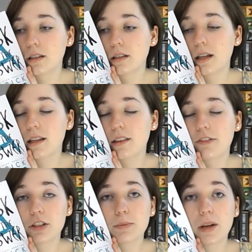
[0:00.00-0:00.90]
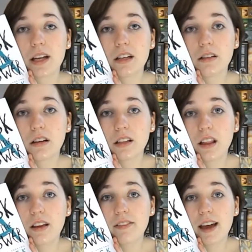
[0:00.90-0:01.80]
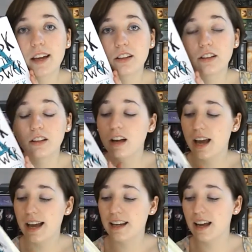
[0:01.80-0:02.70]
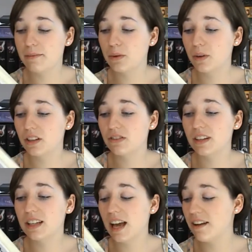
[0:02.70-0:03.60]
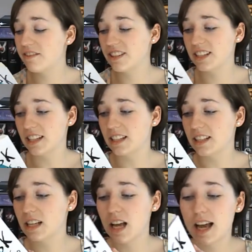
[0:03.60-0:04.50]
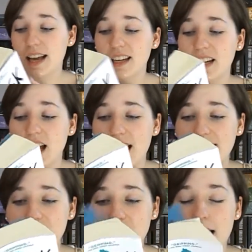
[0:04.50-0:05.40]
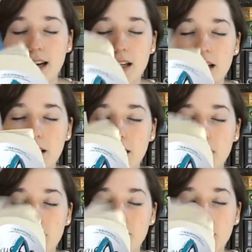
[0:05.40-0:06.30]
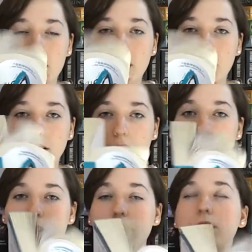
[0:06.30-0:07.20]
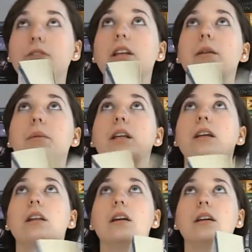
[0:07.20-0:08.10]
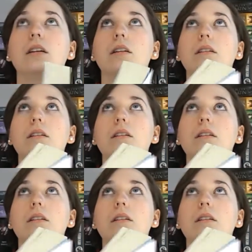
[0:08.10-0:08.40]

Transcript: Like, the first book ended on a cliffhanger, and I've been wanting to read it ever since. And I need to just read it. I need to read it immediately.